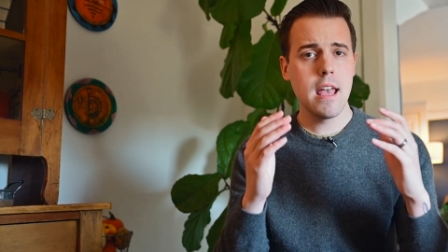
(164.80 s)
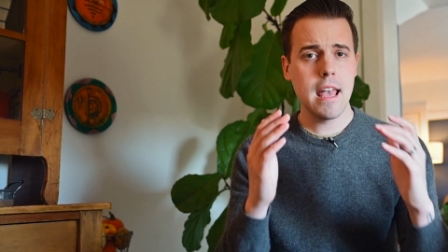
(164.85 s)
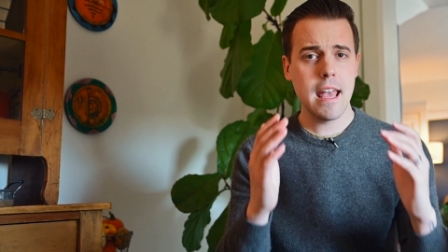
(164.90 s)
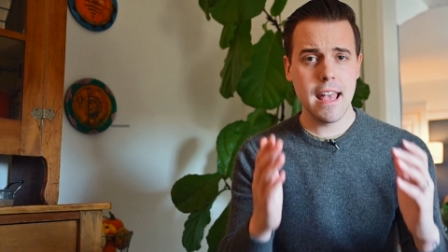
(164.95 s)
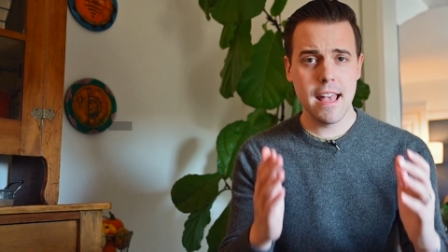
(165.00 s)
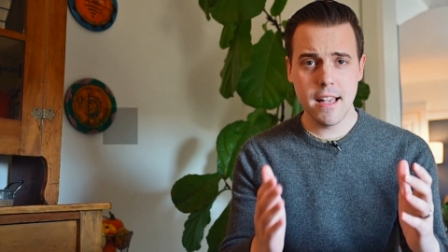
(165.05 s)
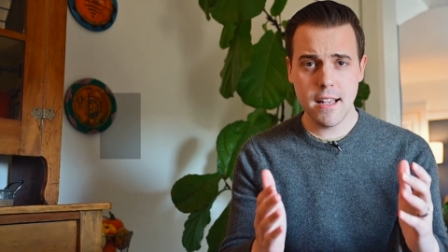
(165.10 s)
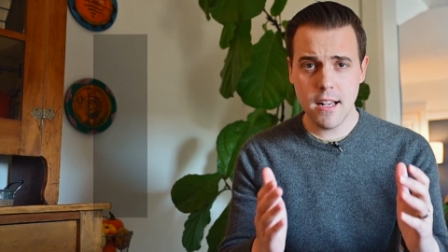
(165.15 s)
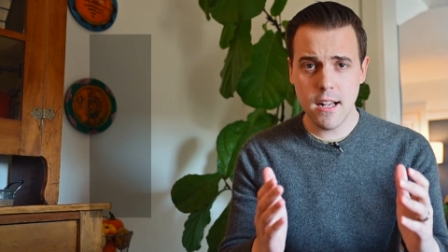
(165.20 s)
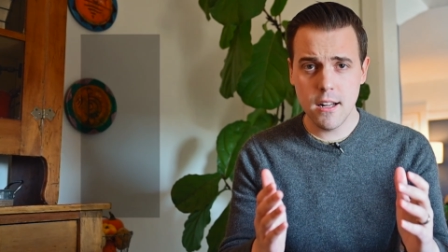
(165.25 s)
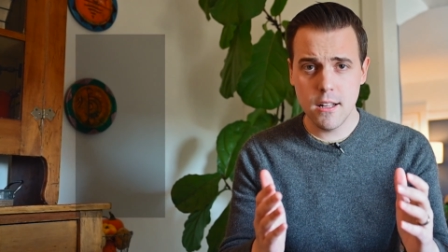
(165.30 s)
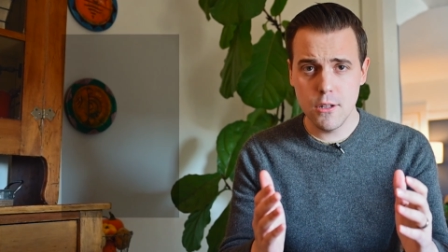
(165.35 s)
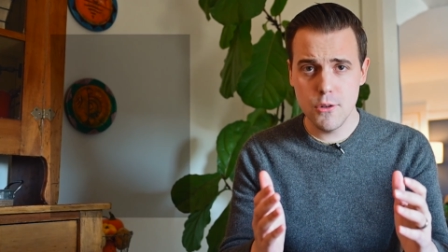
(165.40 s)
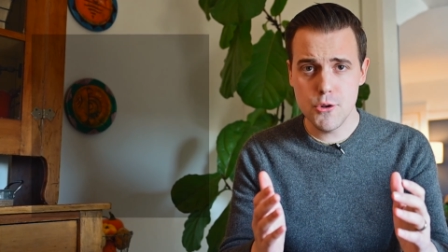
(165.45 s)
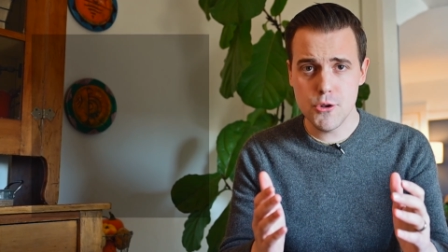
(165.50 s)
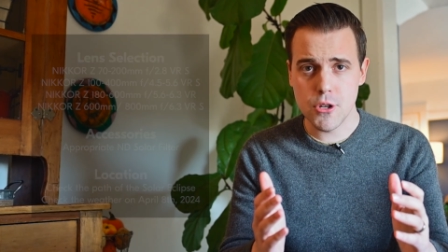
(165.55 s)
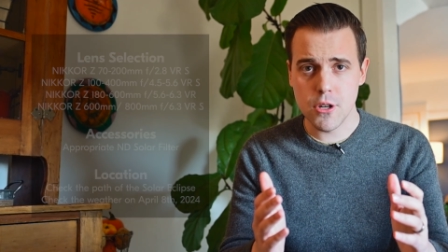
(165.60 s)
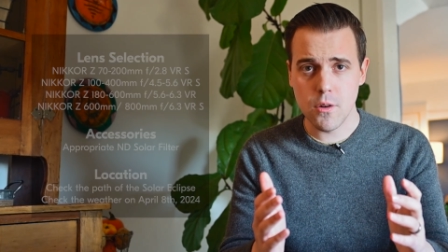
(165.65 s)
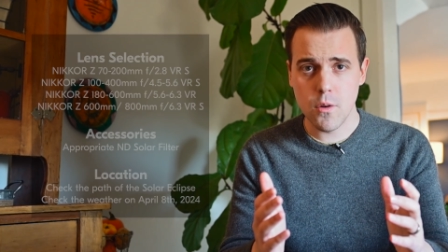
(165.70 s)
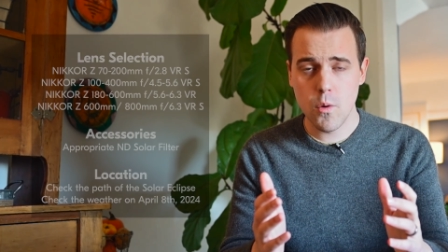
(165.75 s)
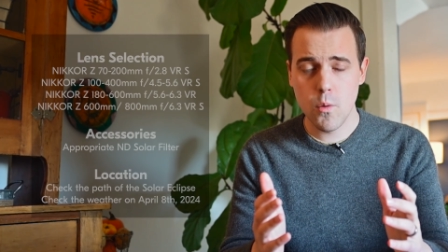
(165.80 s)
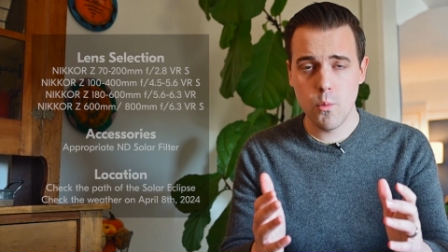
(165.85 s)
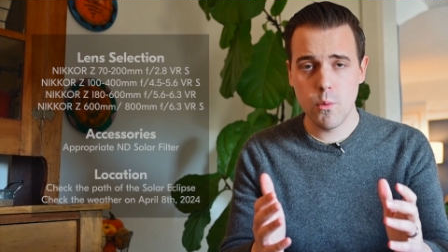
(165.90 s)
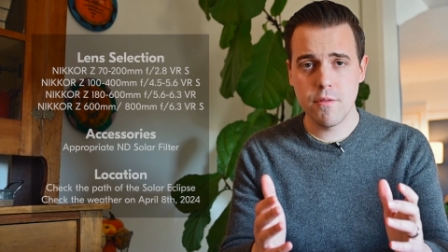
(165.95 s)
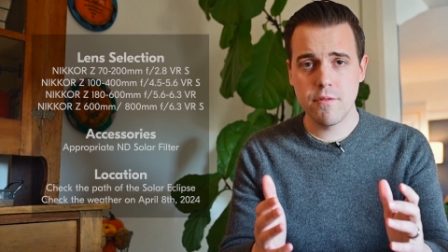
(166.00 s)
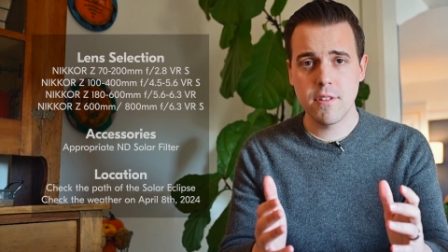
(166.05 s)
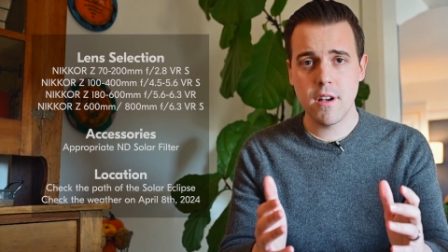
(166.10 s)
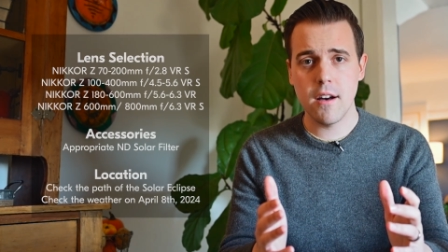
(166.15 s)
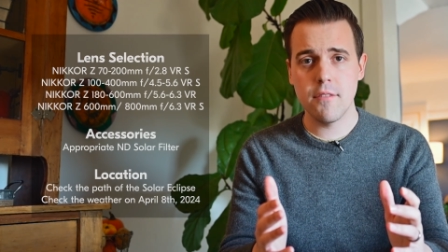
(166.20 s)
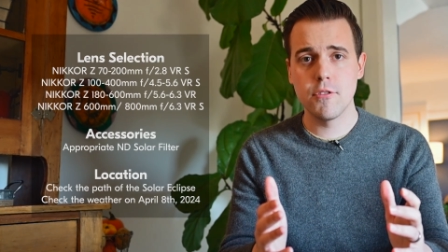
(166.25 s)
In conclusion,
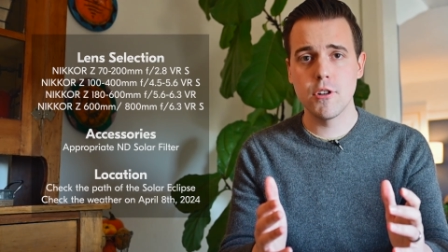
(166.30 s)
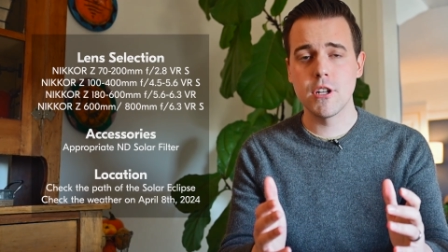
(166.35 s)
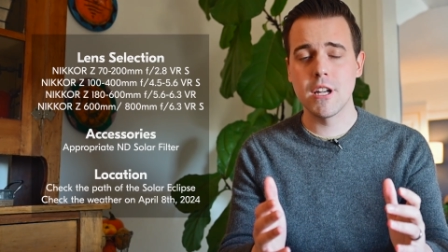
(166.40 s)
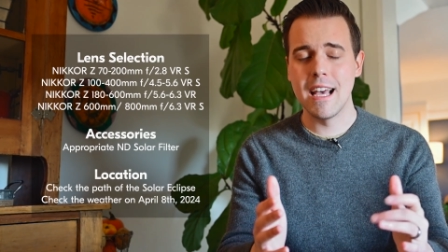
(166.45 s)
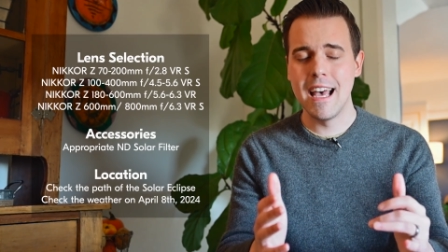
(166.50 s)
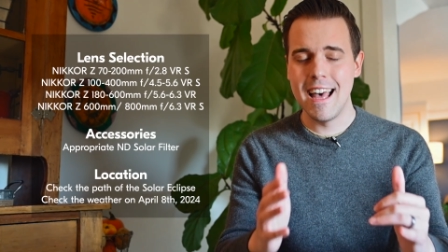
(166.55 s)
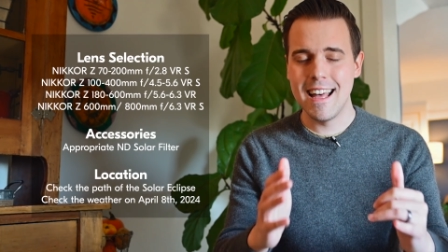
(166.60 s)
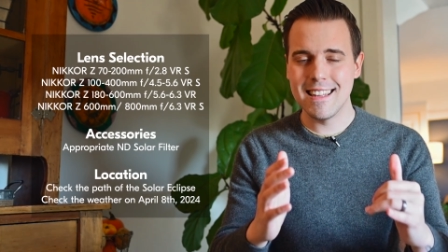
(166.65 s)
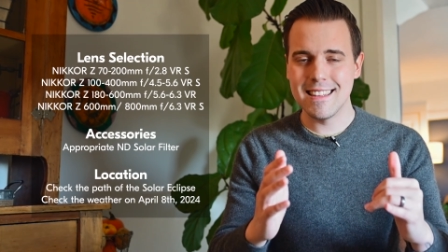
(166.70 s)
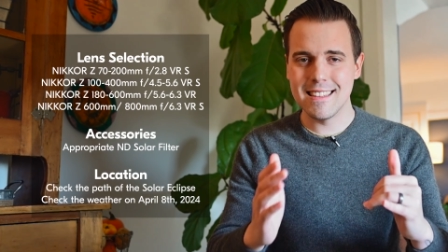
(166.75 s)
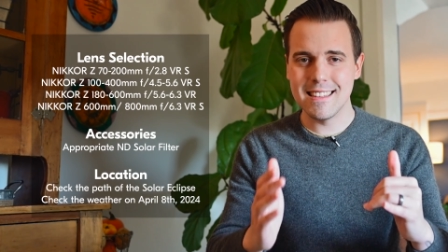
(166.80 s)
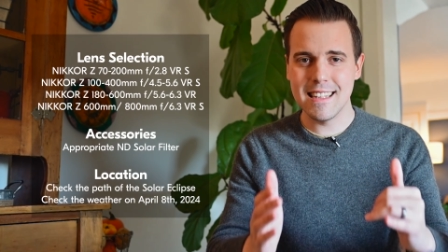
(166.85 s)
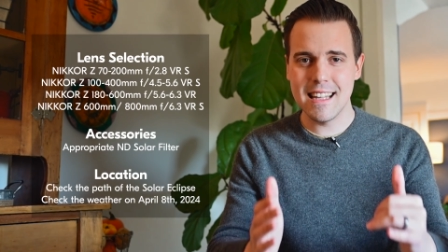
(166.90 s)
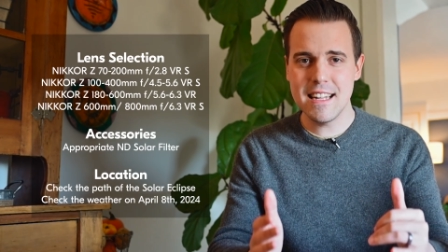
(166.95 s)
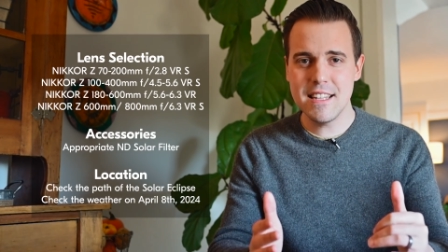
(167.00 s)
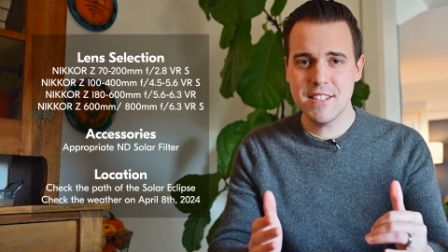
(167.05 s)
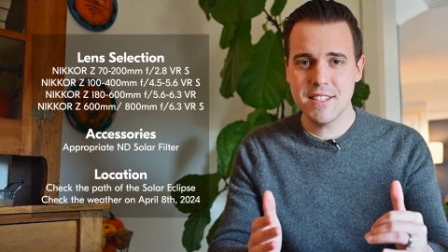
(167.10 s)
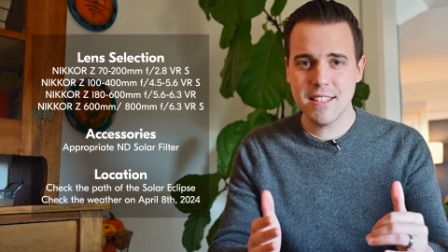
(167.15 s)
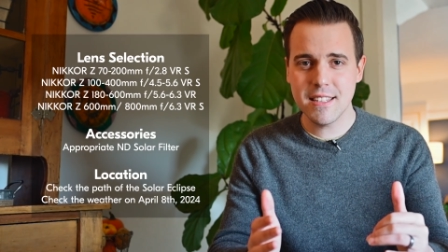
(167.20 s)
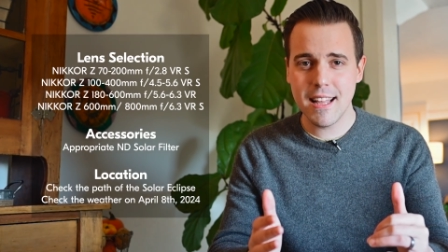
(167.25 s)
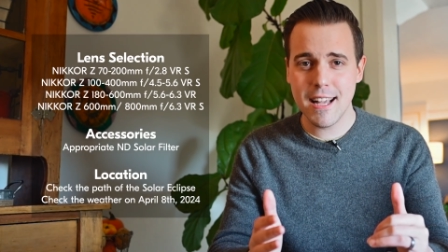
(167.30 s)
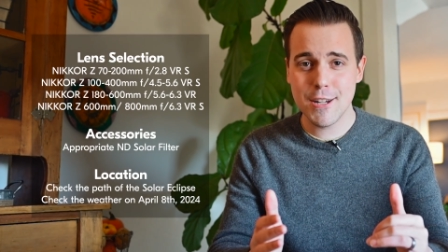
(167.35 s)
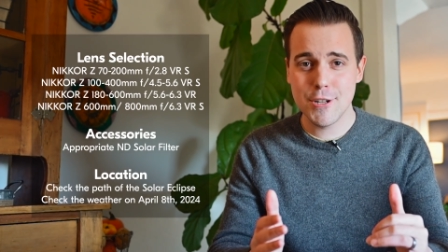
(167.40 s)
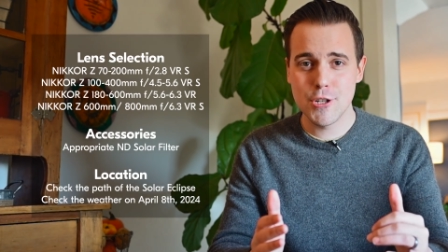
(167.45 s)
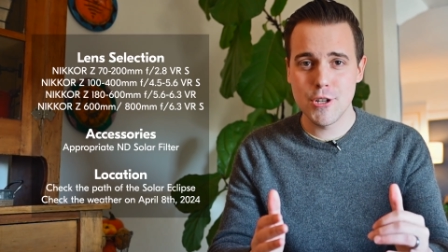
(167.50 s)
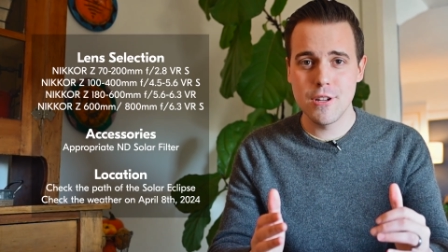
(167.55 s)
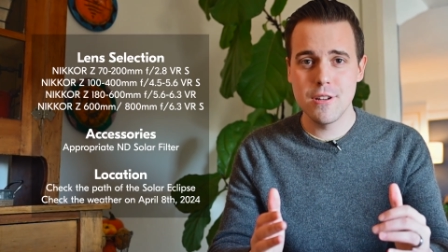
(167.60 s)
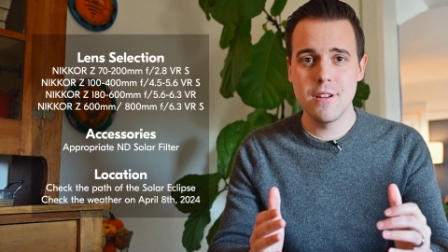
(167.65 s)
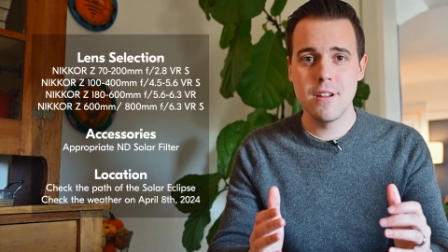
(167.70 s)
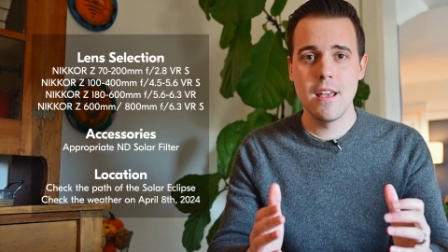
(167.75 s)
we've covered lens
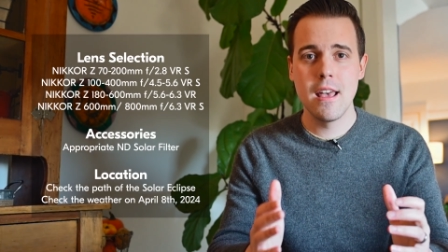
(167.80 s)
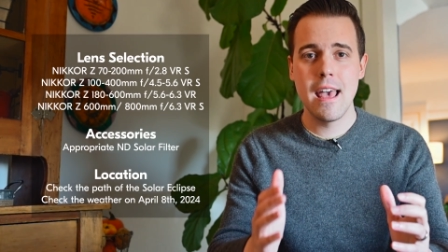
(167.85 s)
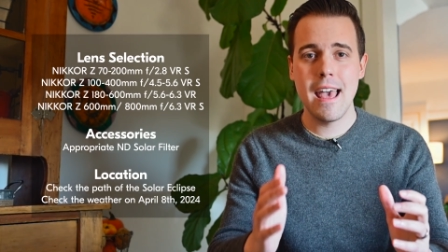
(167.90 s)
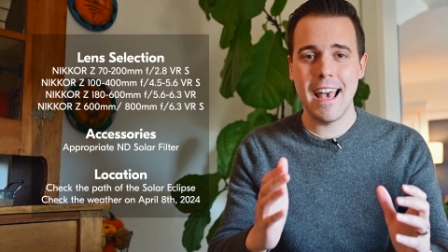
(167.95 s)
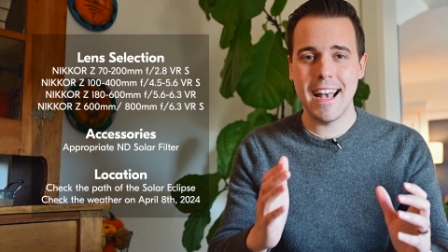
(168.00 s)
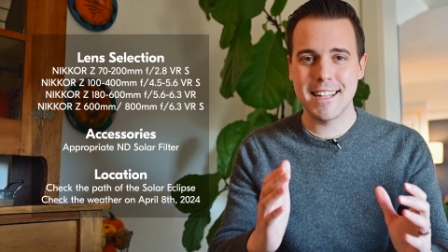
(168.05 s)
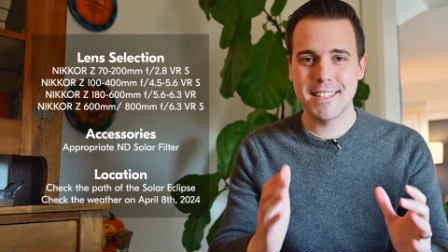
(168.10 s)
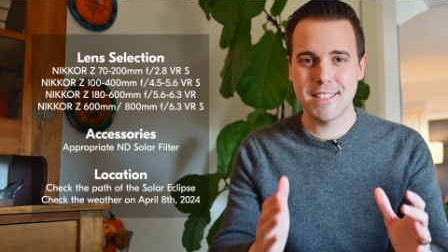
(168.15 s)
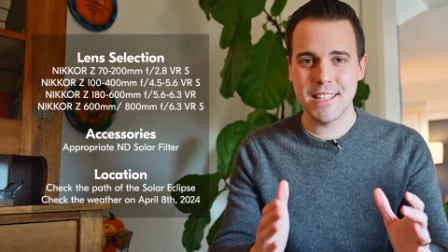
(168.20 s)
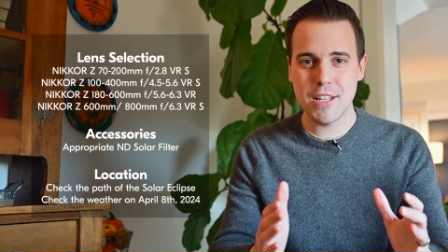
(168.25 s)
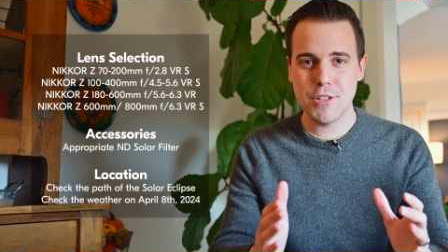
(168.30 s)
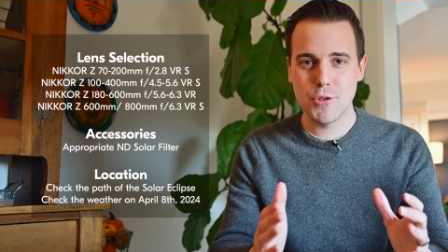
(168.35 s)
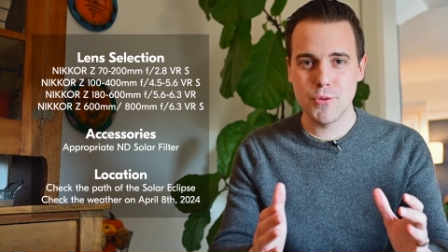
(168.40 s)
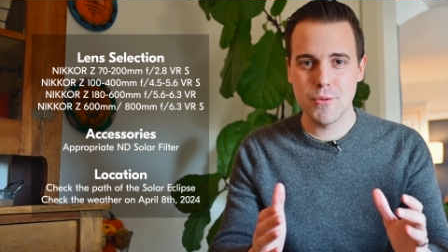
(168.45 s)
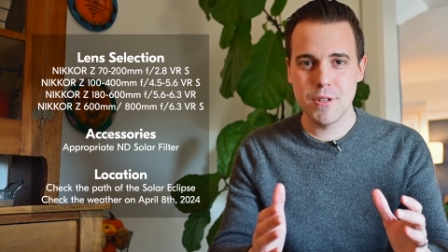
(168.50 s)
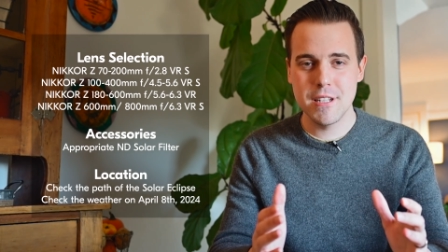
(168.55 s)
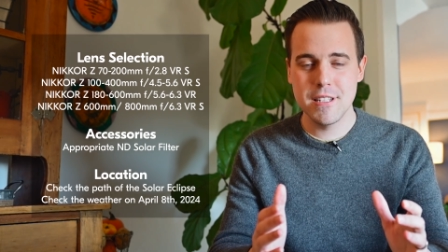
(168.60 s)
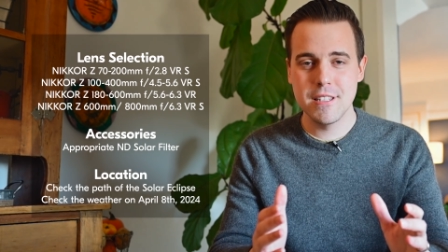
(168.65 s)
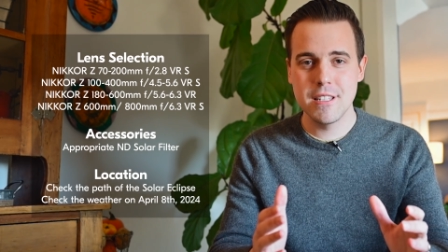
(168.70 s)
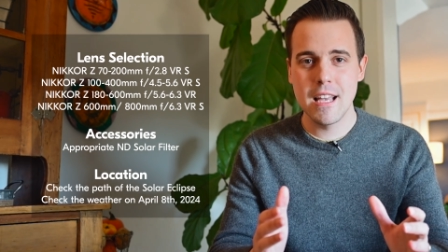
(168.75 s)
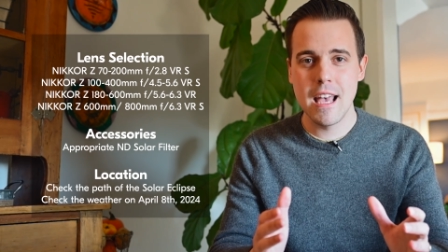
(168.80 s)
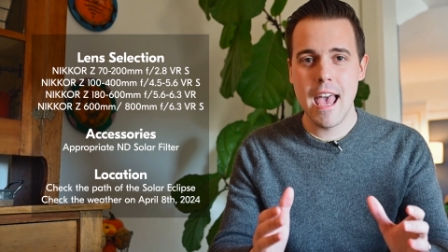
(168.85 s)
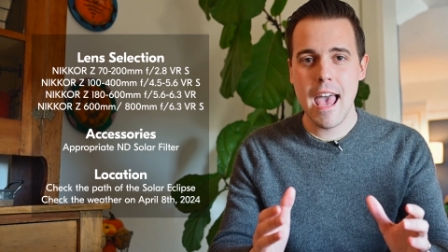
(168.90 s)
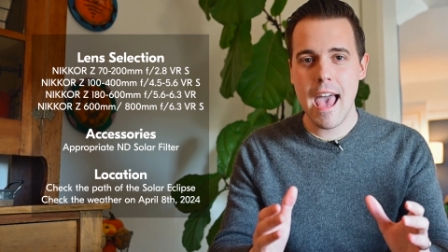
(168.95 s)
selection, accessories,